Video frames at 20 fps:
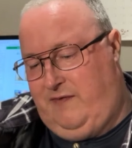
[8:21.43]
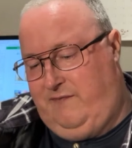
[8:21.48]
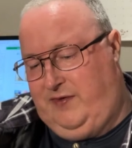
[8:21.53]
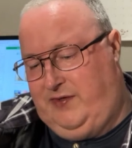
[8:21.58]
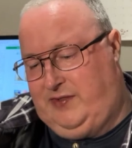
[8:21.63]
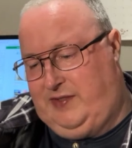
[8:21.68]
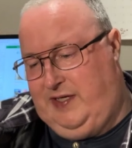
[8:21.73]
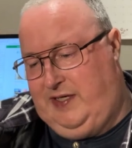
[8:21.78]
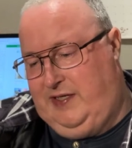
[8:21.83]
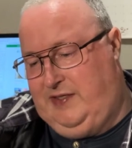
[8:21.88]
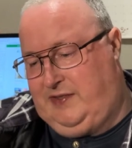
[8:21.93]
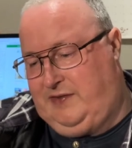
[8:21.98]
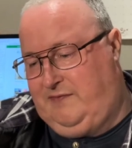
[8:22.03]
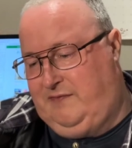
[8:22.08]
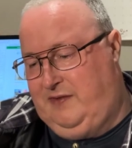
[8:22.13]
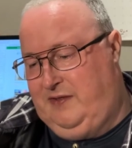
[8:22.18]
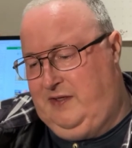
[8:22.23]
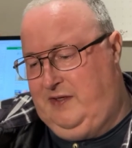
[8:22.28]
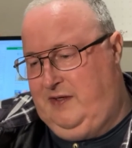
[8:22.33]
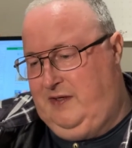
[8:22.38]
obviously is
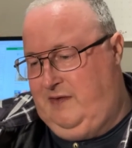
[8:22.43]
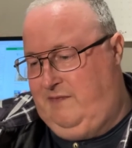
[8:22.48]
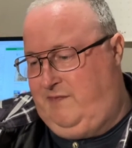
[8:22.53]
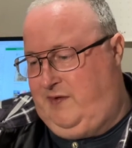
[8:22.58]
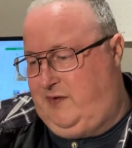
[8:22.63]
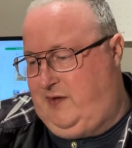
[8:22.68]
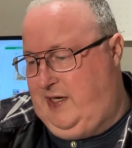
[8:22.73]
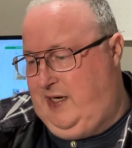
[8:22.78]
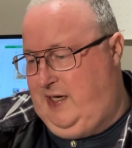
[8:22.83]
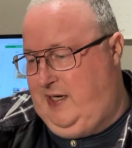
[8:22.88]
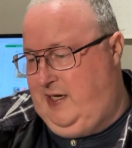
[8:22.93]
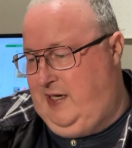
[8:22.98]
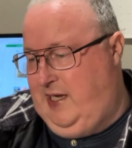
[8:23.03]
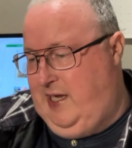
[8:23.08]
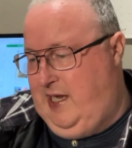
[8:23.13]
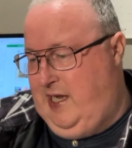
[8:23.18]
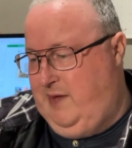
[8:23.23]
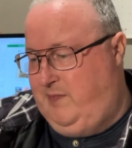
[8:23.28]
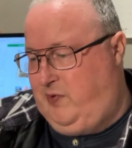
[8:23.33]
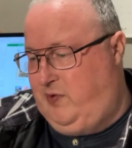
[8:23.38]
very
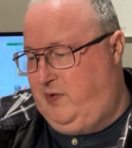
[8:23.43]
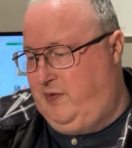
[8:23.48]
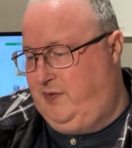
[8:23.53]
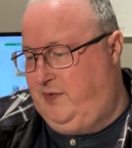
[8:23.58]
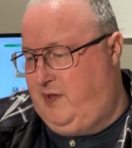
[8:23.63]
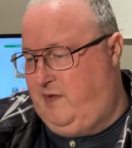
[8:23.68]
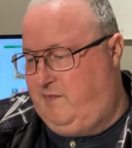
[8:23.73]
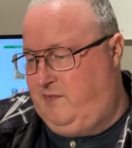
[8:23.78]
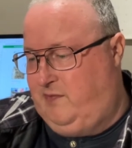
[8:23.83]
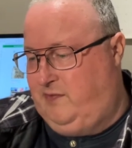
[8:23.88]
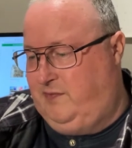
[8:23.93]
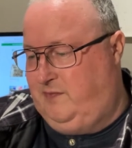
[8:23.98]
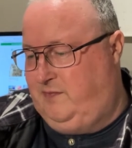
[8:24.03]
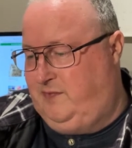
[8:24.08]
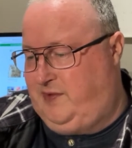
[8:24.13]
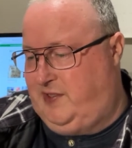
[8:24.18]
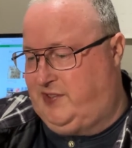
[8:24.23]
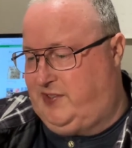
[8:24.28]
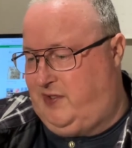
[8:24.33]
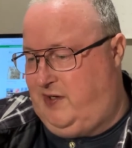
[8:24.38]
airport novel
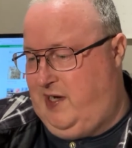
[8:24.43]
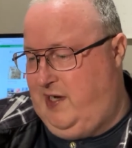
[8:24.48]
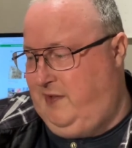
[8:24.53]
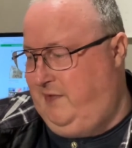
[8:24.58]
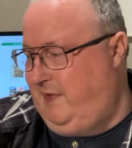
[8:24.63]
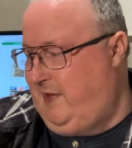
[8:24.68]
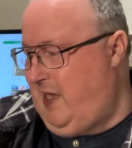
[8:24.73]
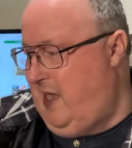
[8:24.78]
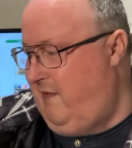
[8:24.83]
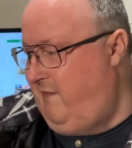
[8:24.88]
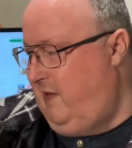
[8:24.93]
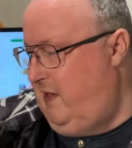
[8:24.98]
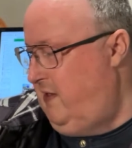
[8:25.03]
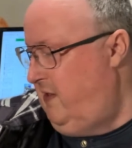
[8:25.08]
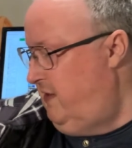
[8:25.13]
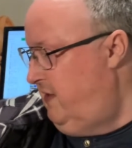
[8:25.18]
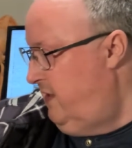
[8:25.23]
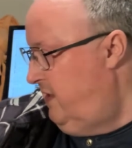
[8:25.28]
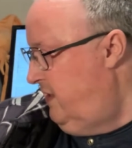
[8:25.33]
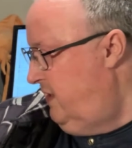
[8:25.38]
design
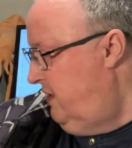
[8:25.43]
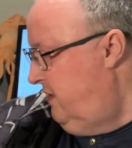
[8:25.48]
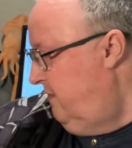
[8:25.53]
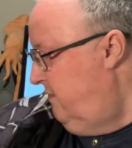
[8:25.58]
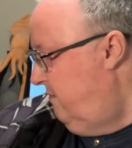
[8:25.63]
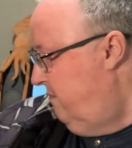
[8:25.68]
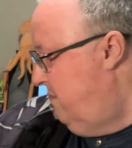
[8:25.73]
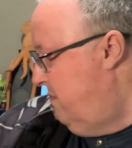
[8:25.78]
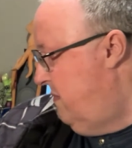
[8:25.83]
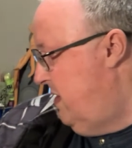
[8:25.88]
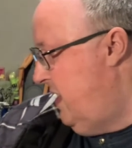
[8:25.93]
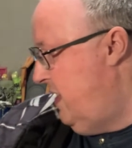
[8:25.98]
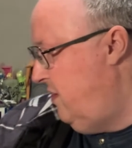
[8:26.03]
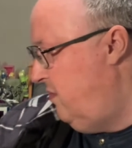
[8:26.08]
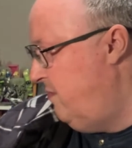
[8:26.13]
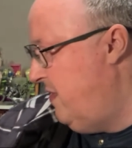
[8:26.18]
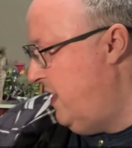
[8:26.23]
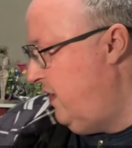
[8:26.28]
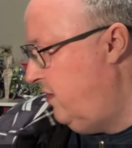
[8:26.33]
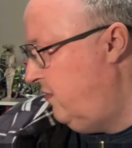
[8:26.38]
cover. May or
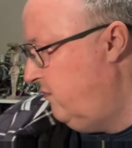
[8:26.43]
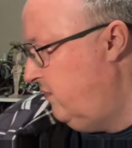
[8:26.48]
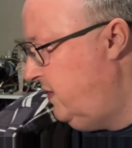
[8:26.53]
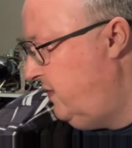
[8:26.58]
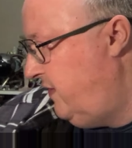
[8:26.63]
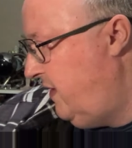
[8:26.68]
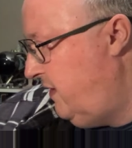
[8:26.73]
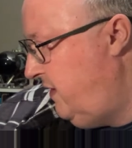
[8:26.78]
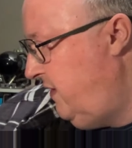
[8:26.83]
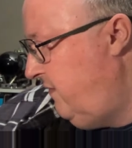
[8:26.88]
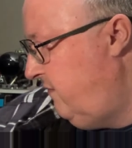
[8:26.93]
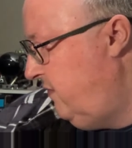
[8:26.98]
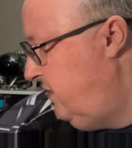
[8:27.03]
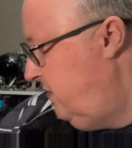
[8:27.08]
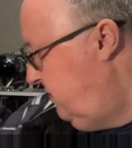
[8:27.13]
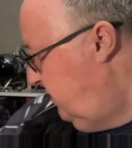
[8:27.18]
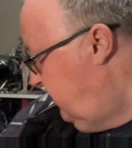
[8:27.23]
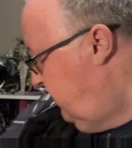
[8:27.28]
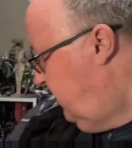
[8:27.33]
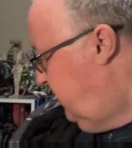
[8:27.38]
may not read that either.
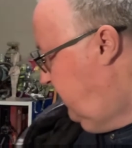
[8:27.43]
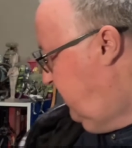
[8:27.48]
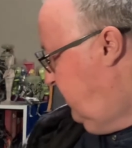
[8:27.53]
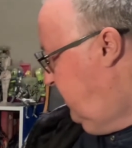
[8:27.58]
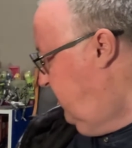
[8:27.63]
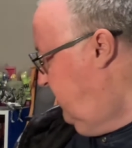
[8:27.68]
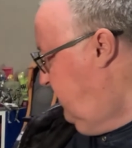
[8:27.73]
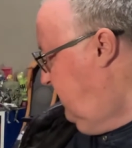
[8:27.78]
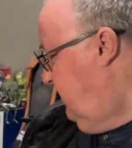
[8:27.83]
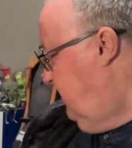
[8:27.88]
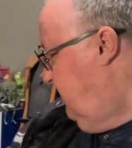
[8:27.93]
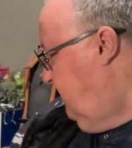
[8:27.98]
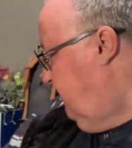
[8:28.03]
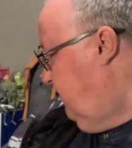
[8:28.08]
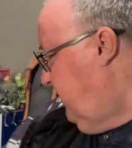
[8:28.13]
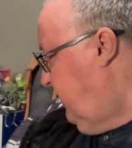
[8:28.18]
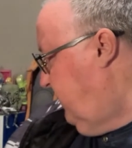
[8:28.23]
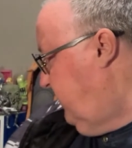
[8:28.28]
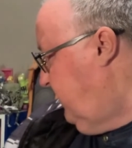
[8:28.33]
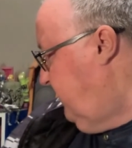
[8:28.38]

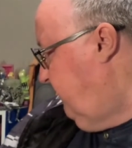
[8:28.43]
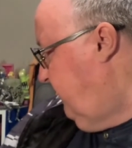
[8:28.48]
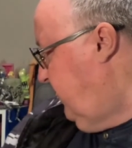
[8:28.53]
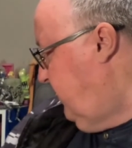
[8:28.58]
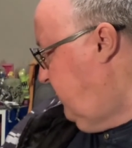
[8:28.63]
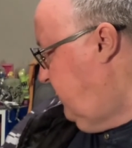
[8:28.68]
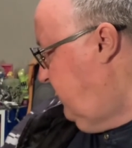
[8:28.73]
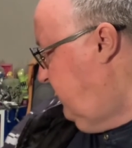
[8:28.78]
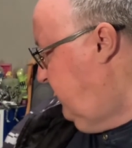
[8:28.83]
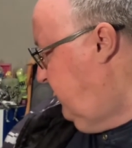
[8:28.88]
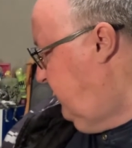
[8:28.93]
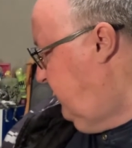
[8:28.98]
What else have we got?